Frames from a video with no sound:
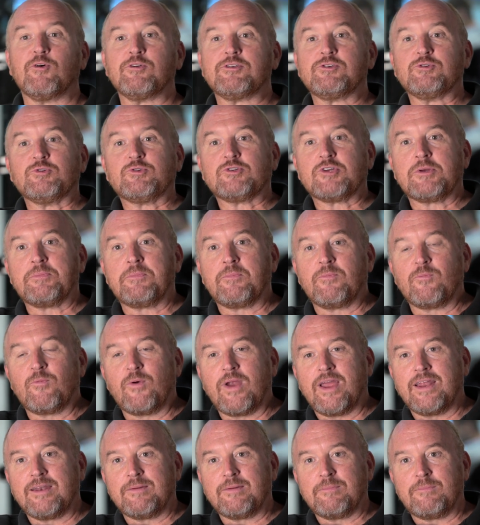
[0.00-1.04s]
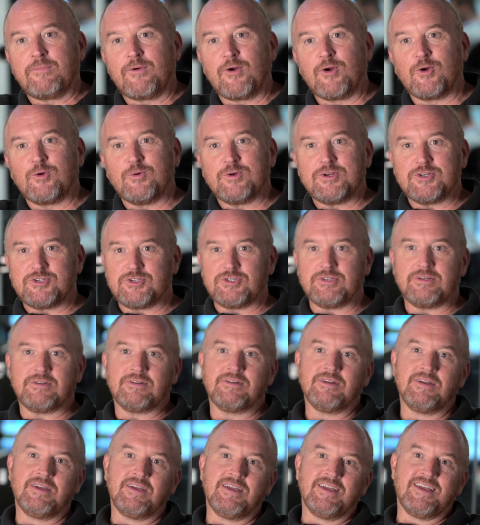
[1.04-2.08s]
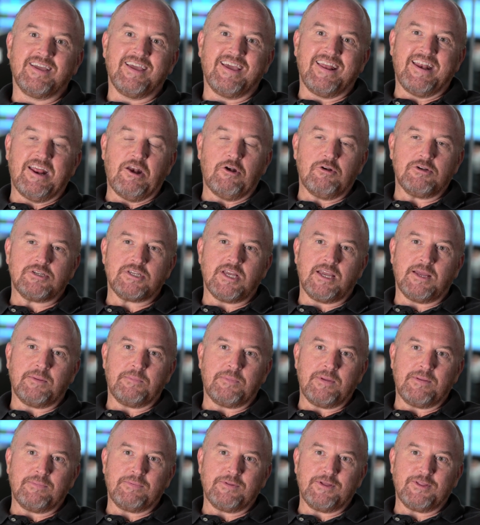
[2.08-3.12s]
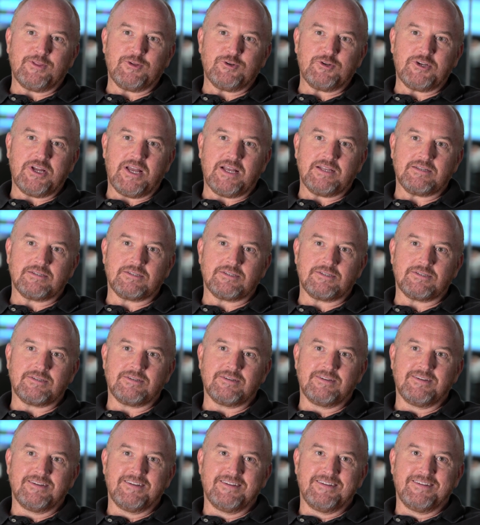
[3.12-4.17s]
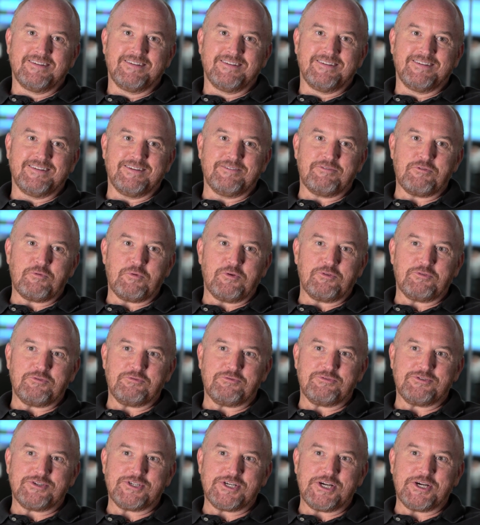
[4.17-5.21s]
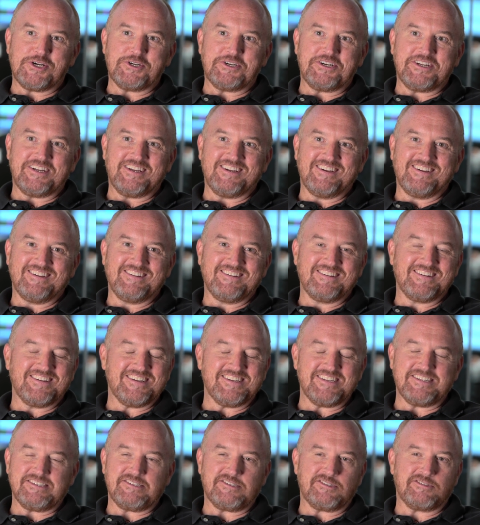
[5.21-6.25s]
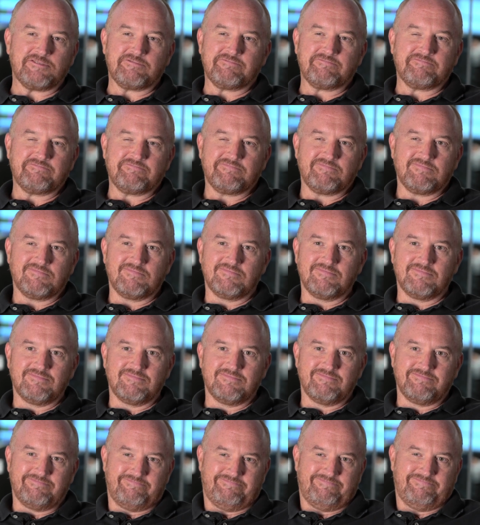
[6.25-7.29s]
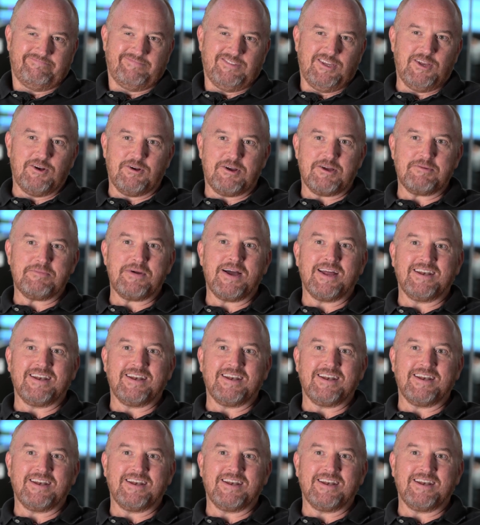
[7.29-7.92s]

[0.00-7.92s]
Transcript: go to some random brokerage and and entertain people at their desks if it wasn't for charity, because you know, come